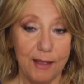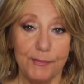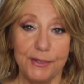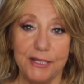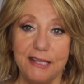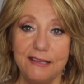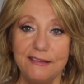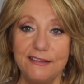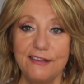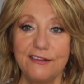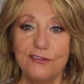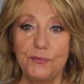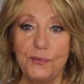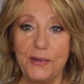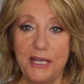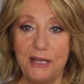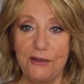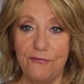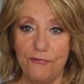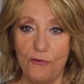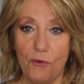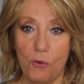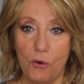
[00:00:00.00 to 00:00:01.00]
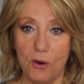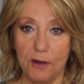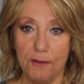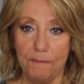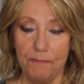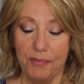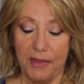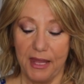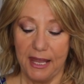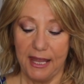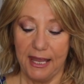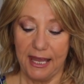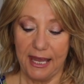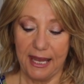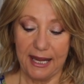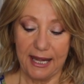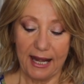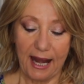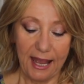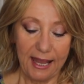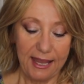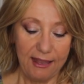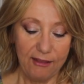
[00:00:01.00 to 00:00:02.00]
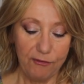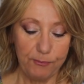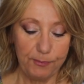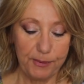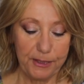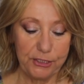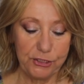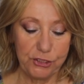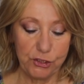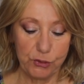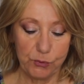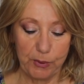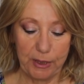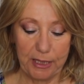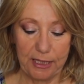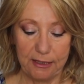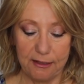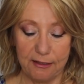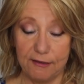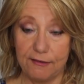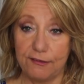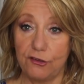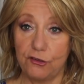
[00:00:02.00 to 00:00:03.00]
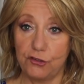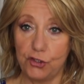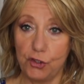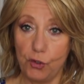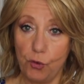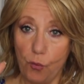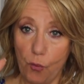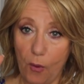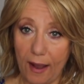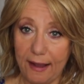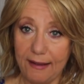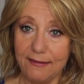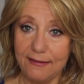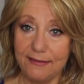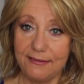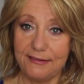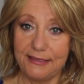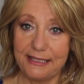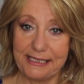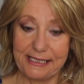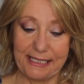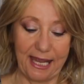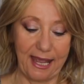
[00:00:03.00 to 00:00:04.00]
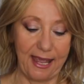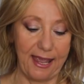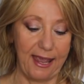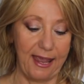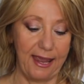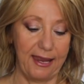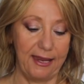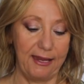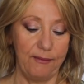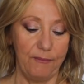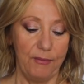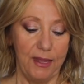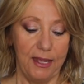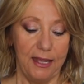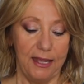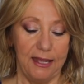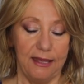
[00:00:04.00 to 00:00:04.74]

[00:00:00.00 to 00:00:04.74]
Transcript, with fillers: But this is week four, and I have been doing this twice a day.